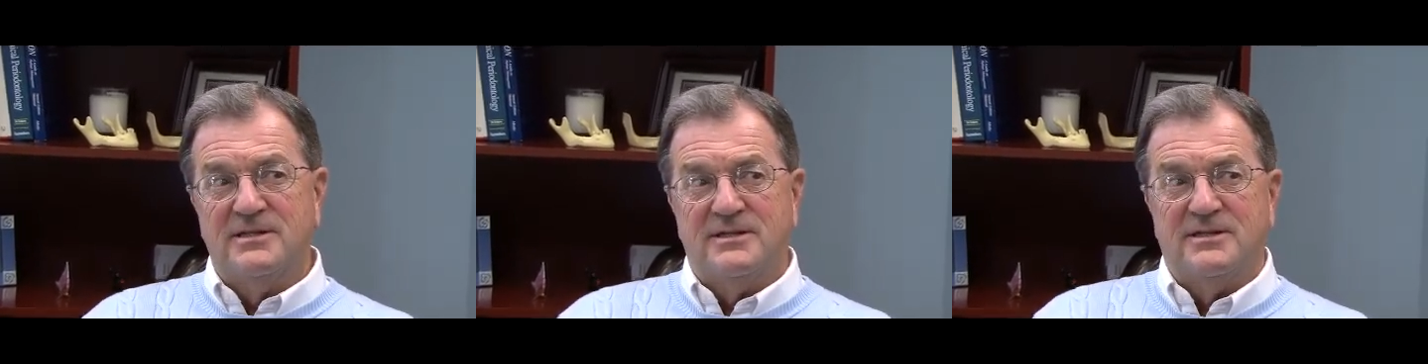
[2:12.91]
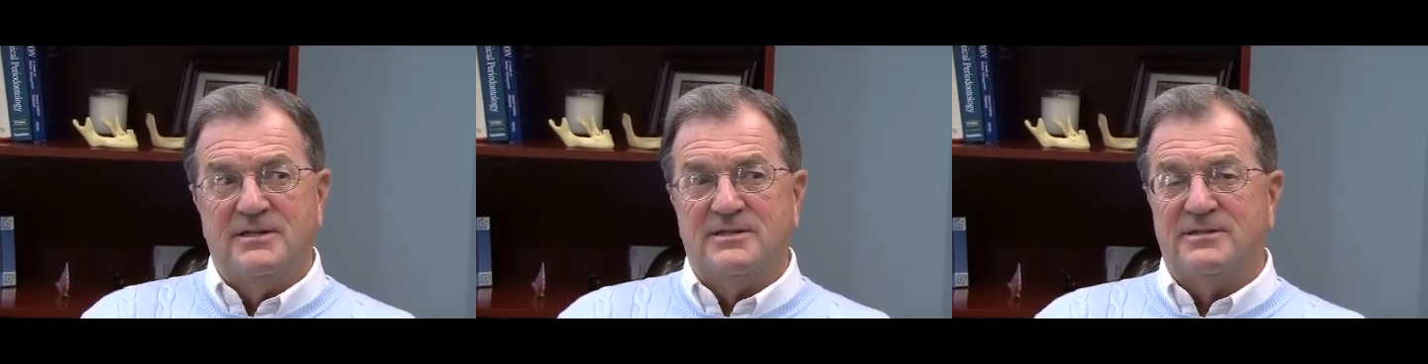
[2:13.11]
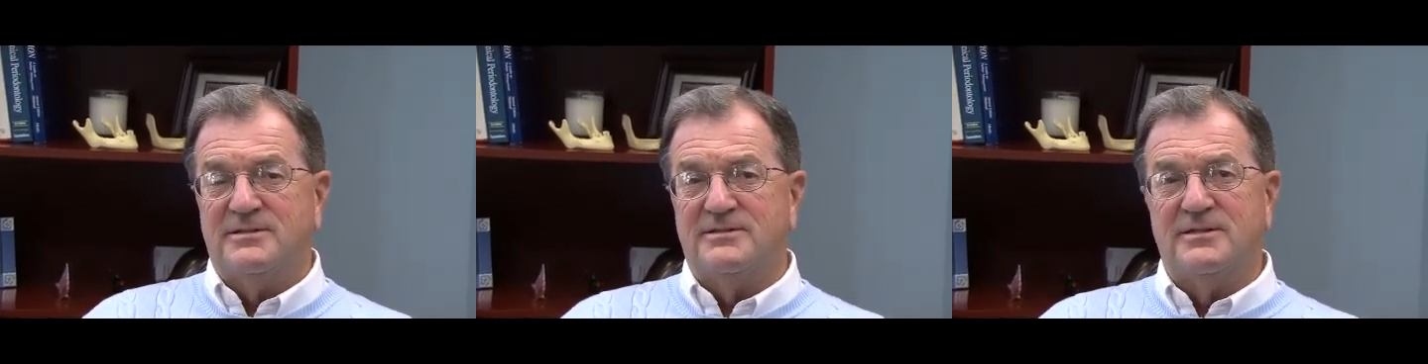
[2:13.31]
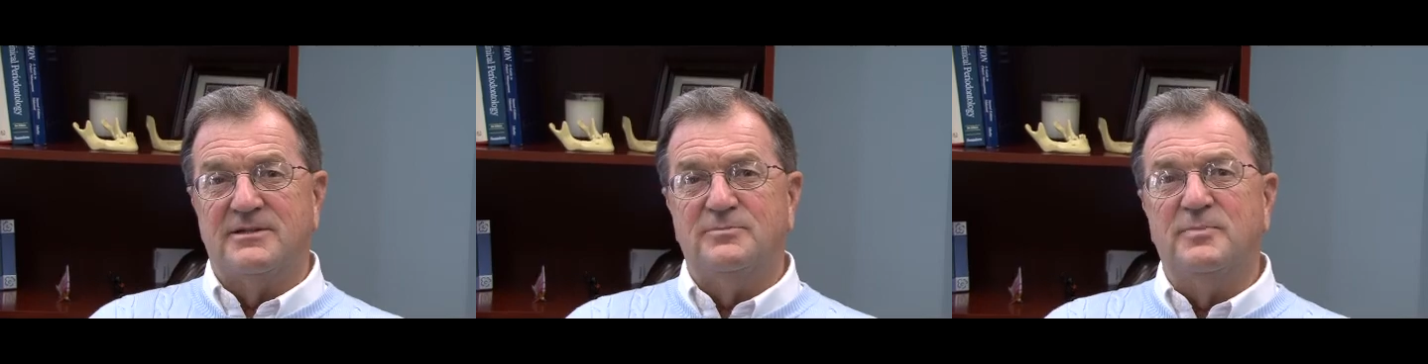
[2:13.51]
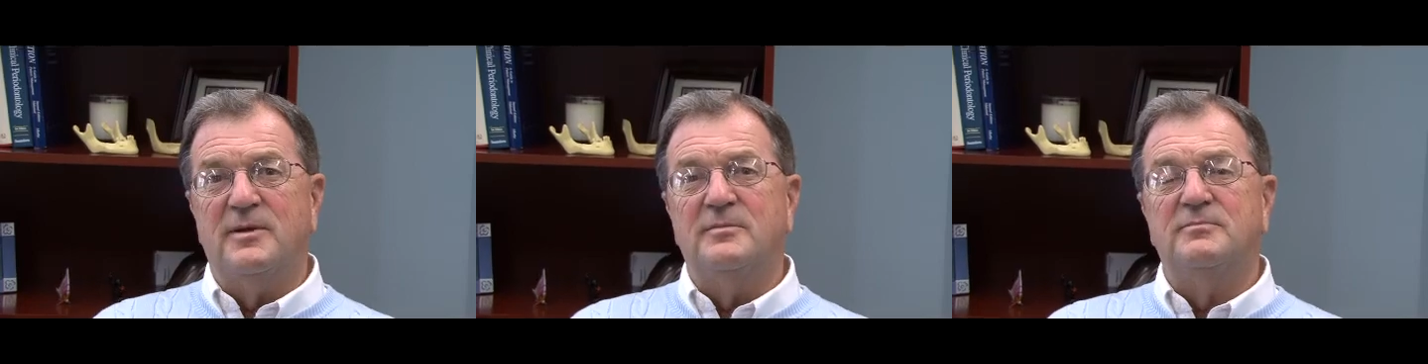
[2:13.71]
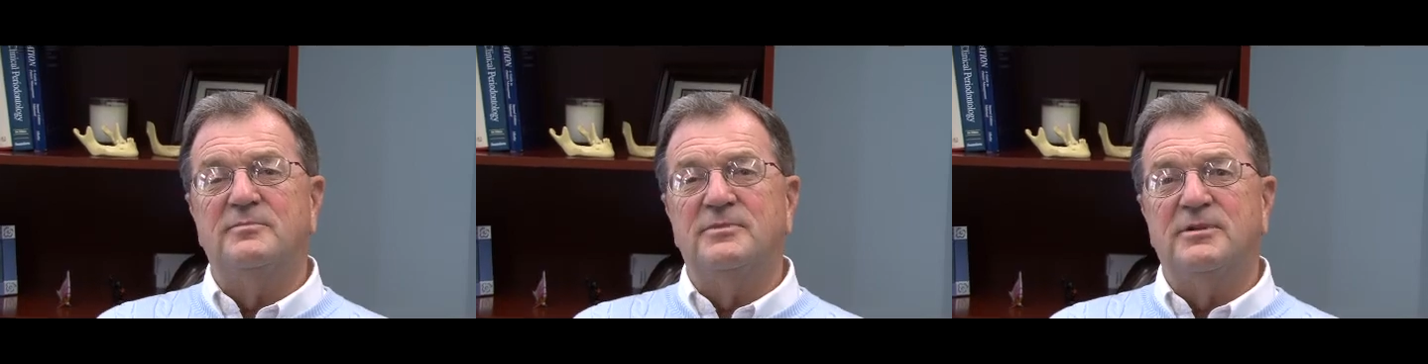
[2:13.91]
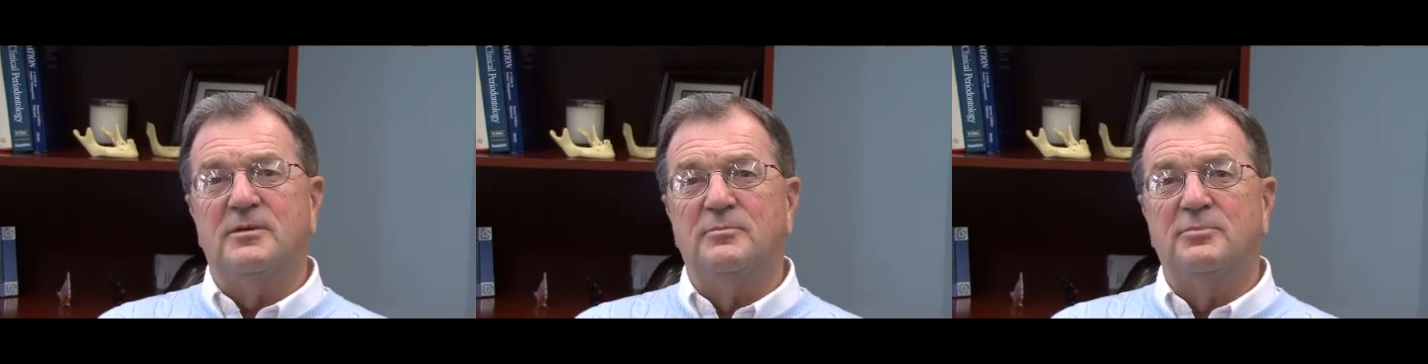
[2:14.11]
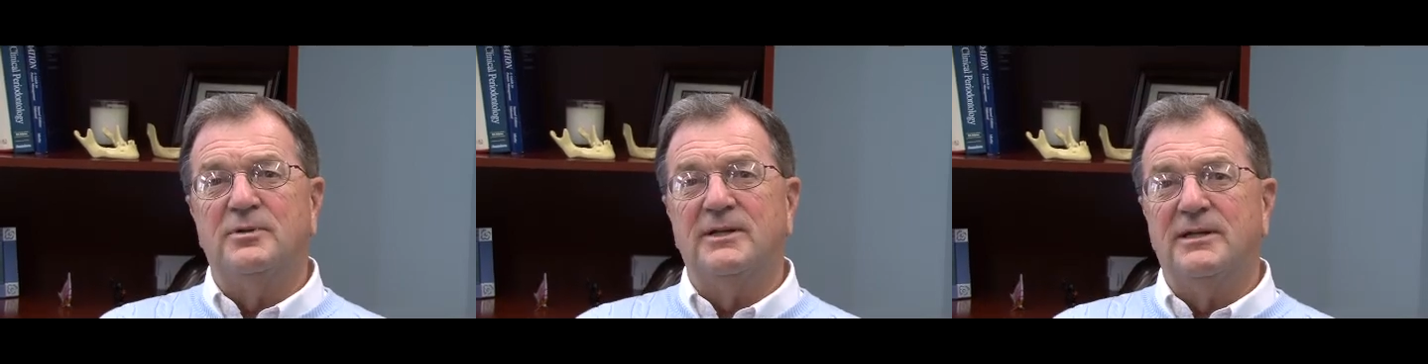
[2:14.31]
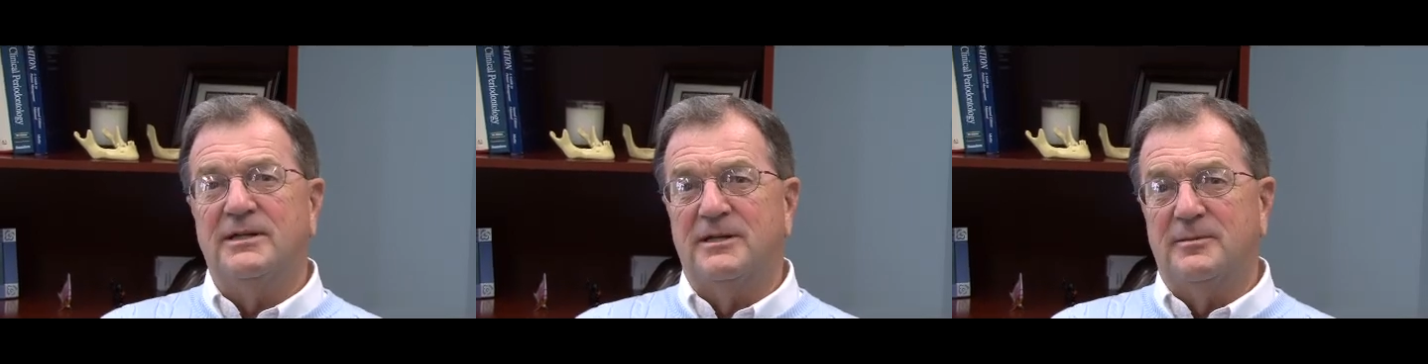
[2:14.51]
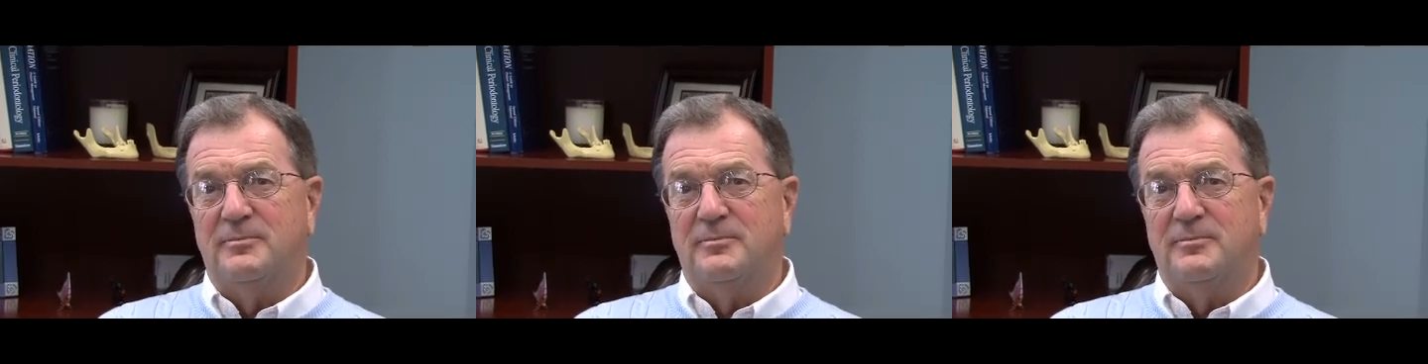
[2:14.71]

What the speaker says: has been completely